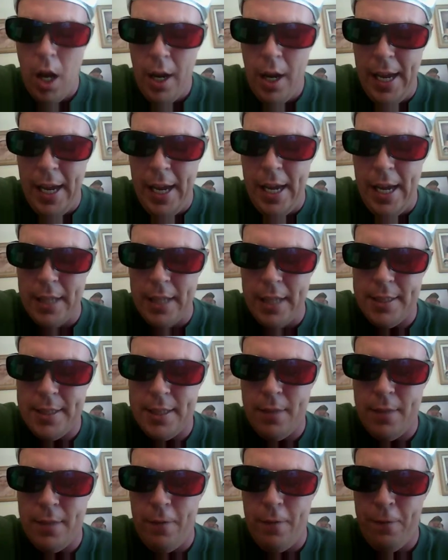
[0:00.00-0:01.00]
He
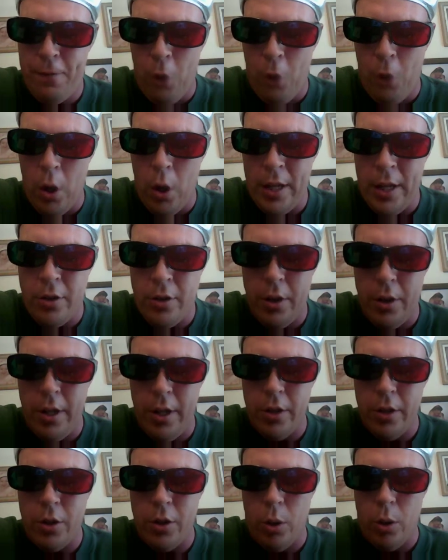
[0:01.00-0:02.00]
is forty-two
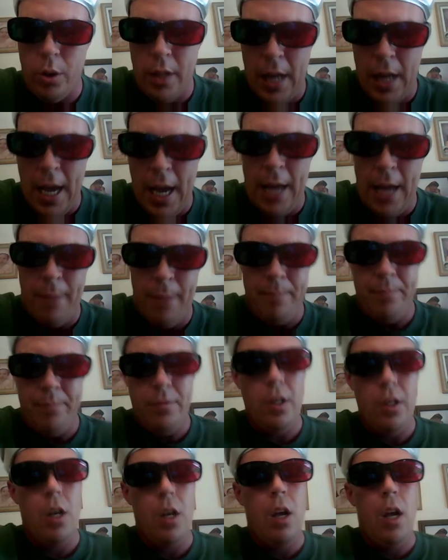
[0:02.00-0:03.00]
years old today.
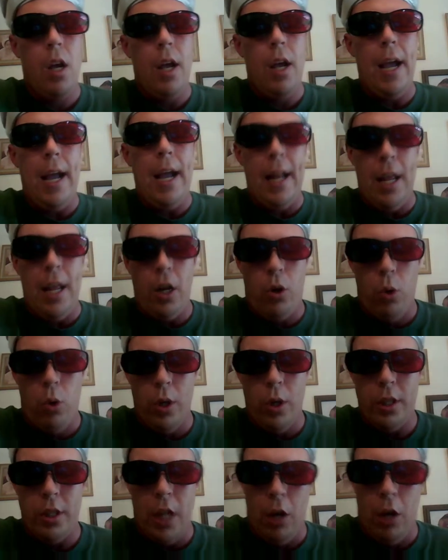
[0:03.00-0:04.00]
And then, of
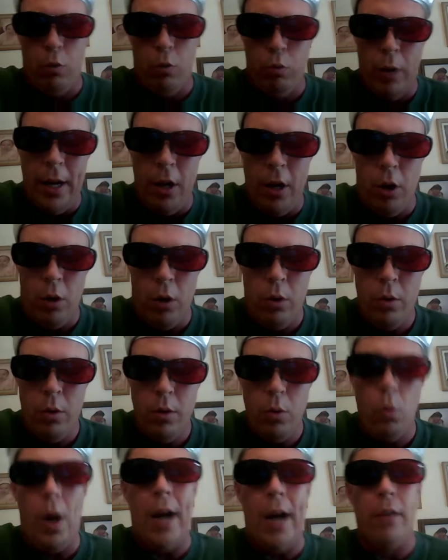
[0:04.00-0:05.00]
course, a real
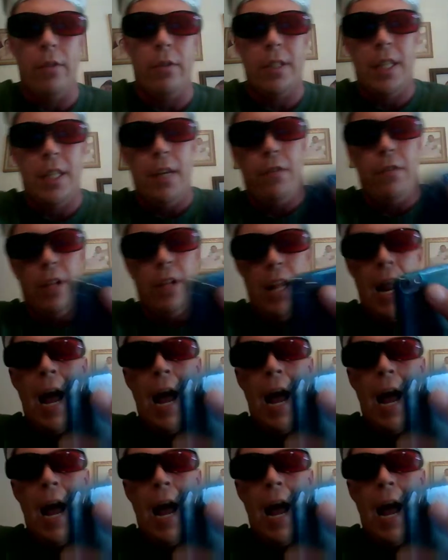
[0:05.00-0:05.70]
wide receiver that